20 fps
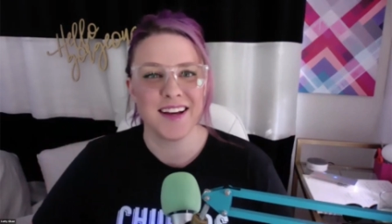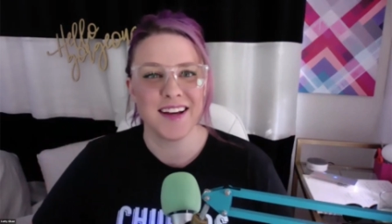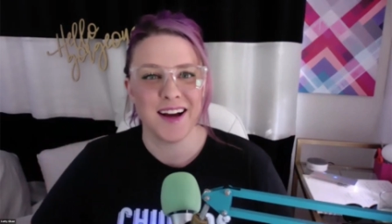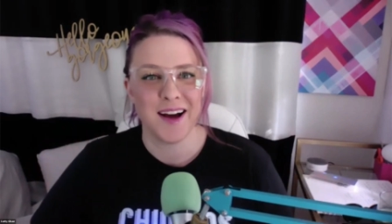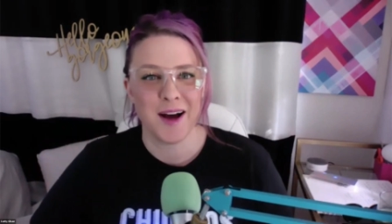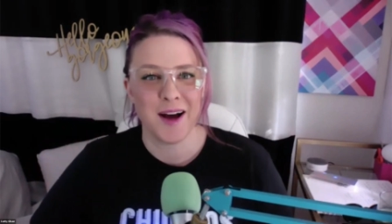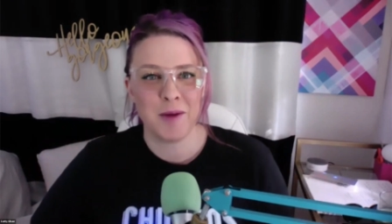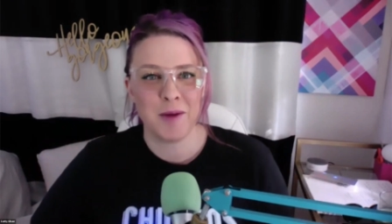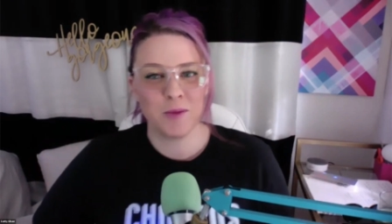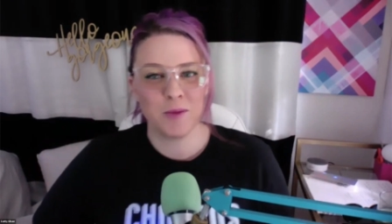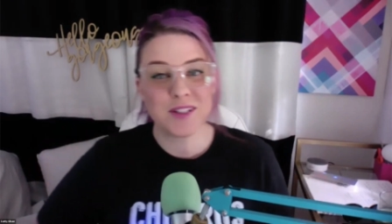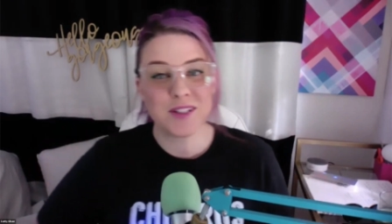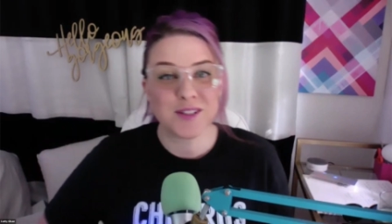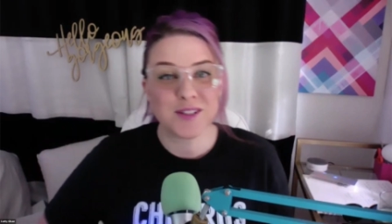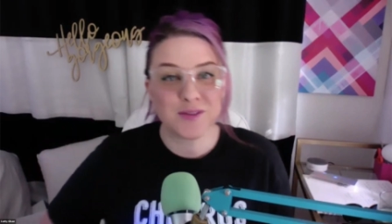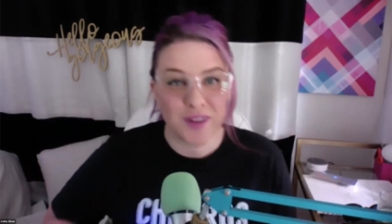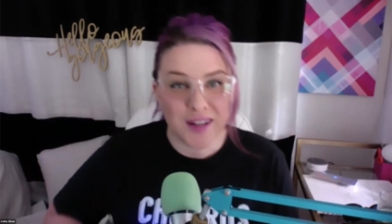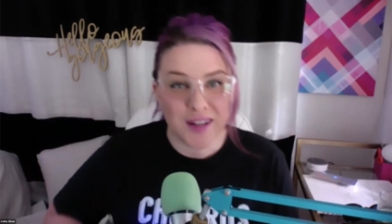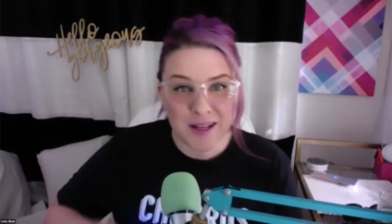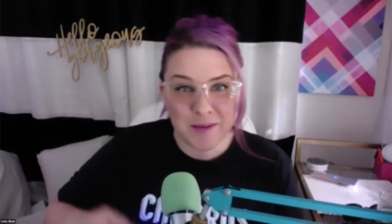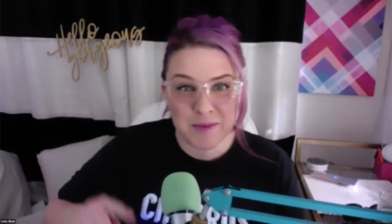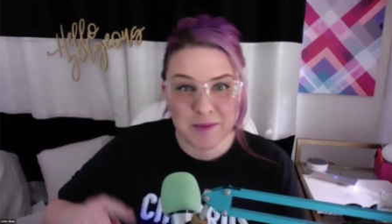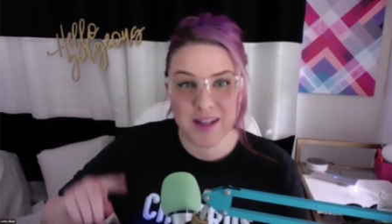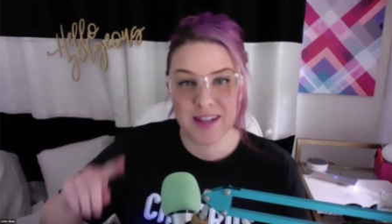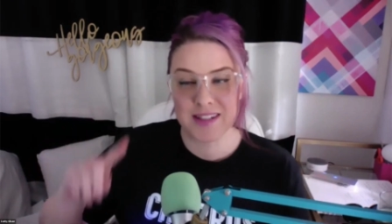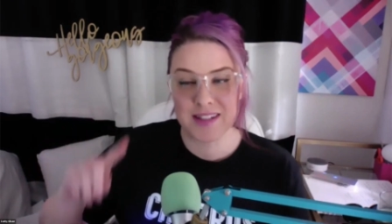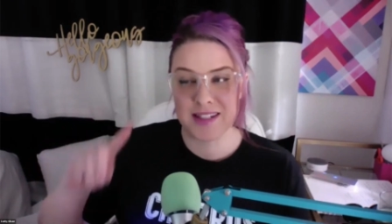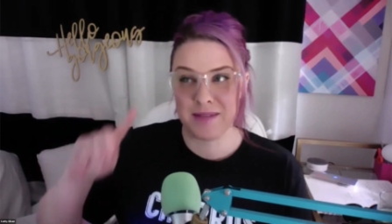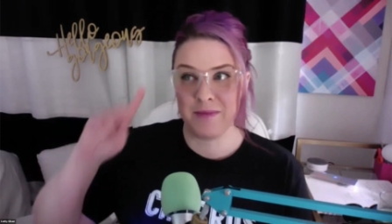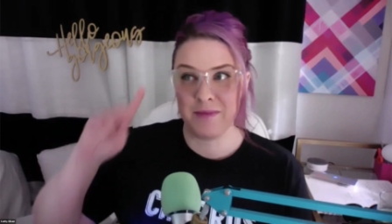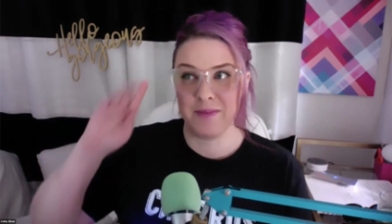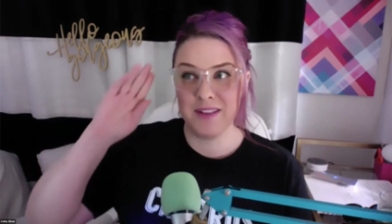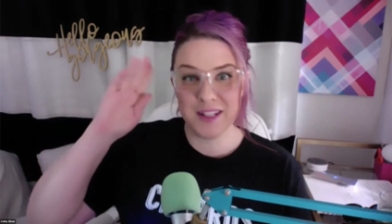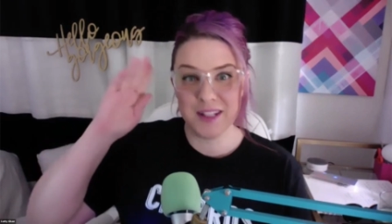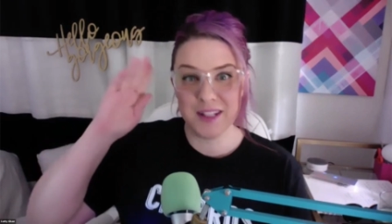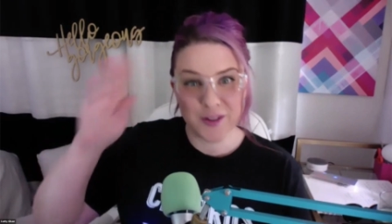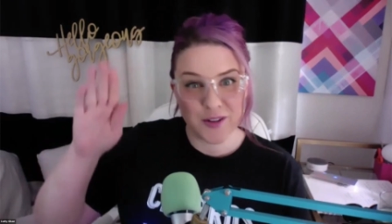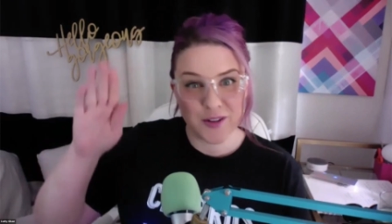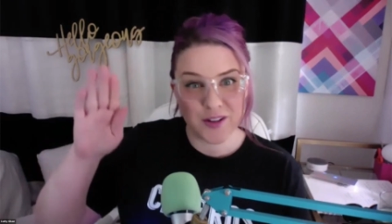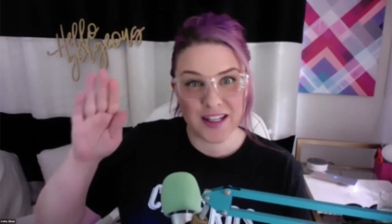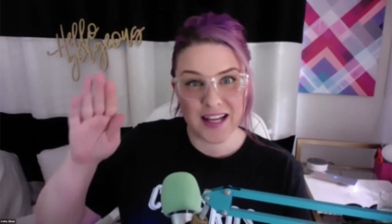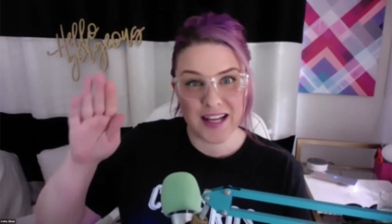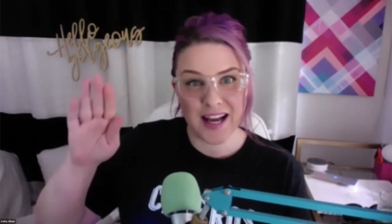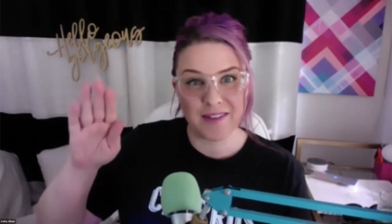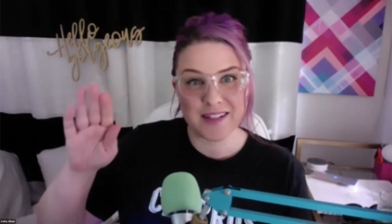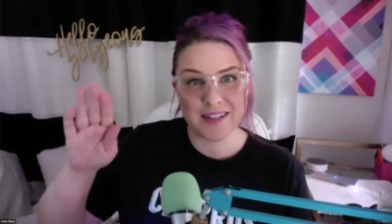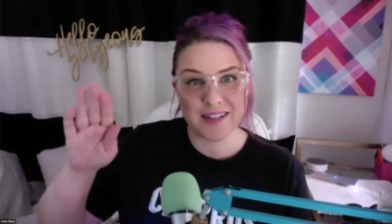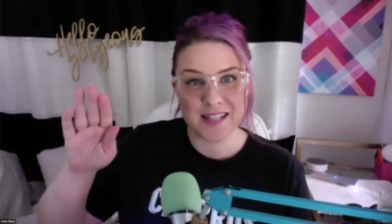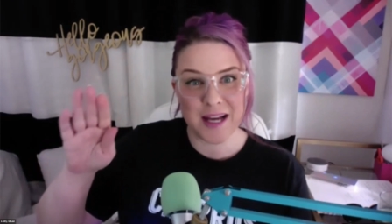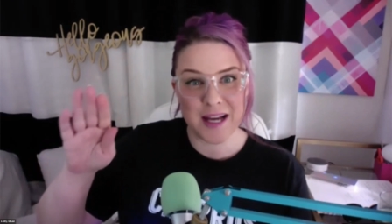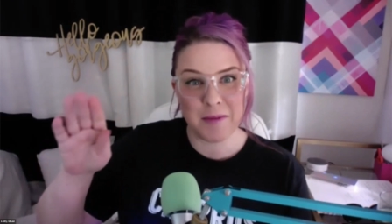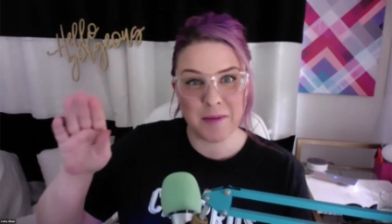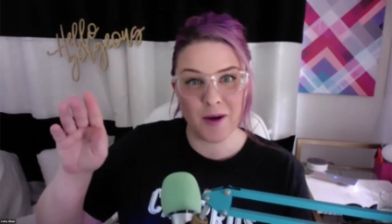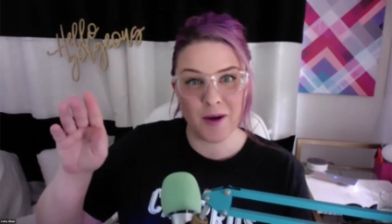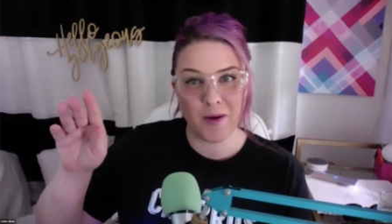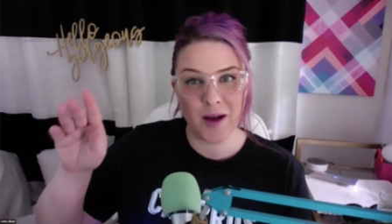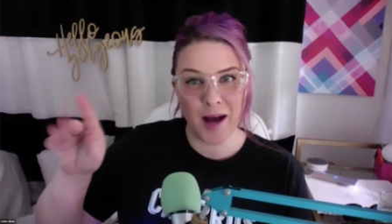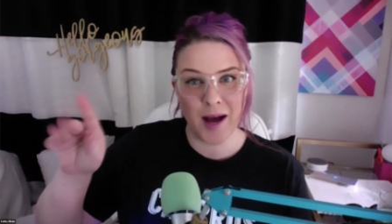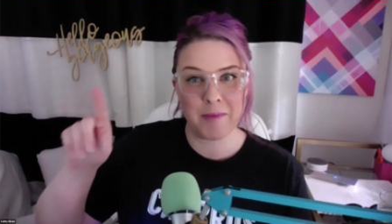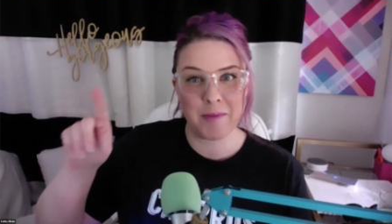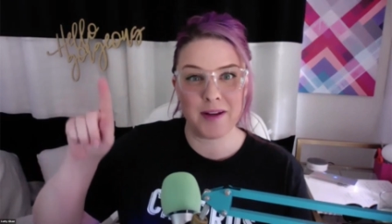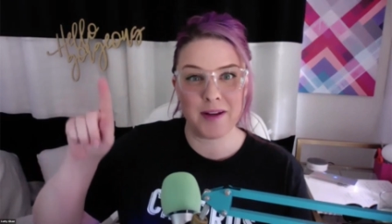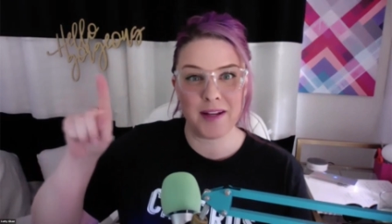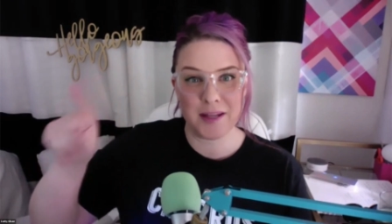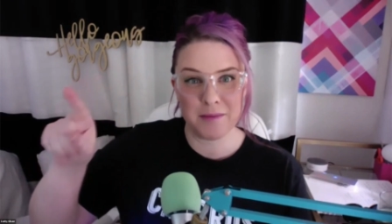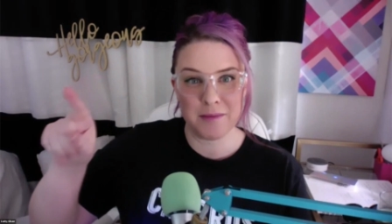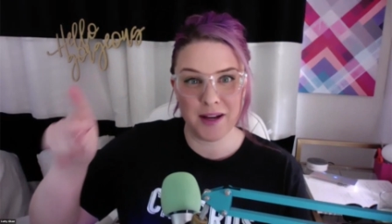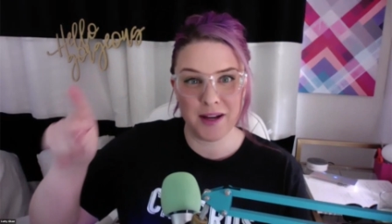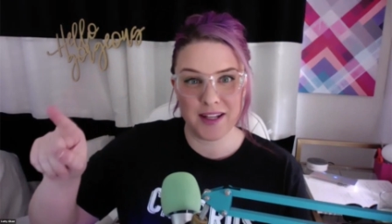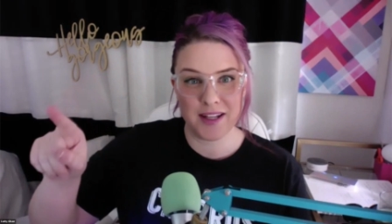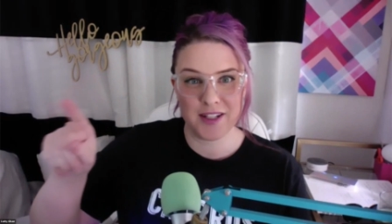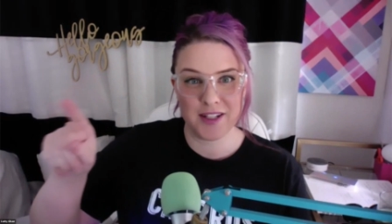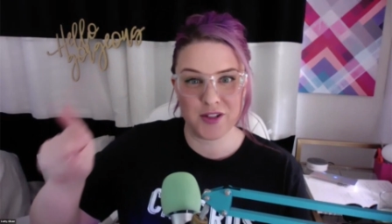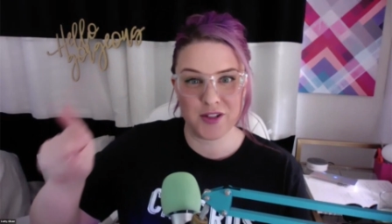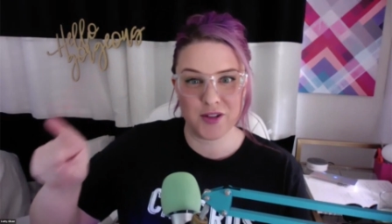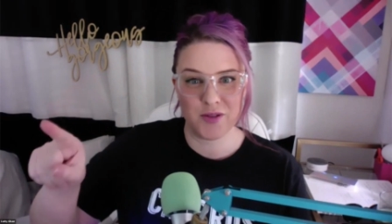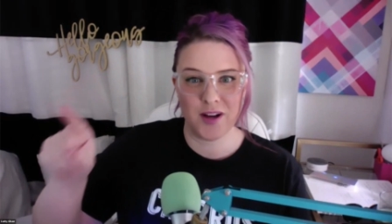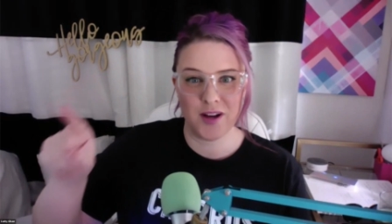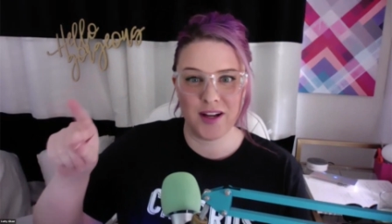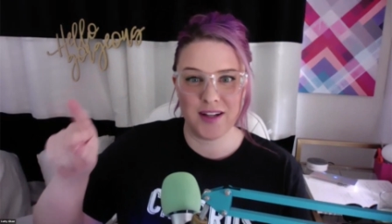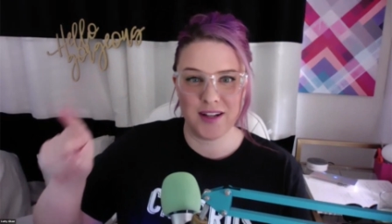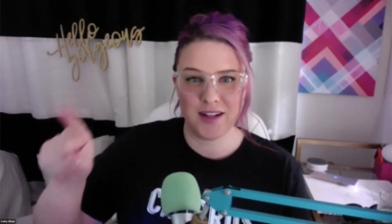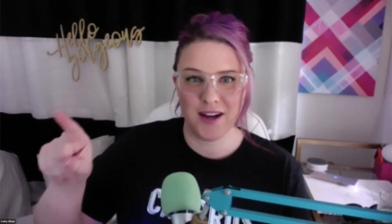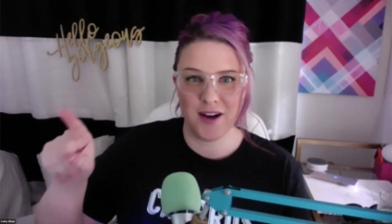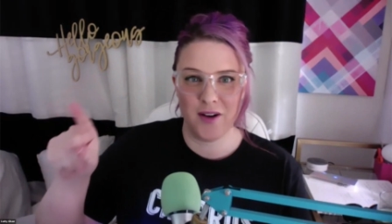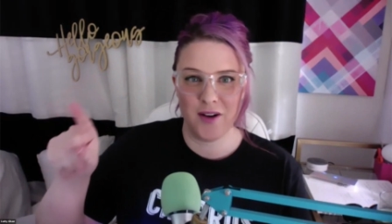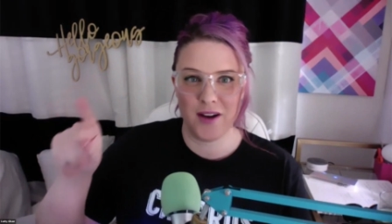um, which is funny because I'm literally having demo happen in my kitchen right now.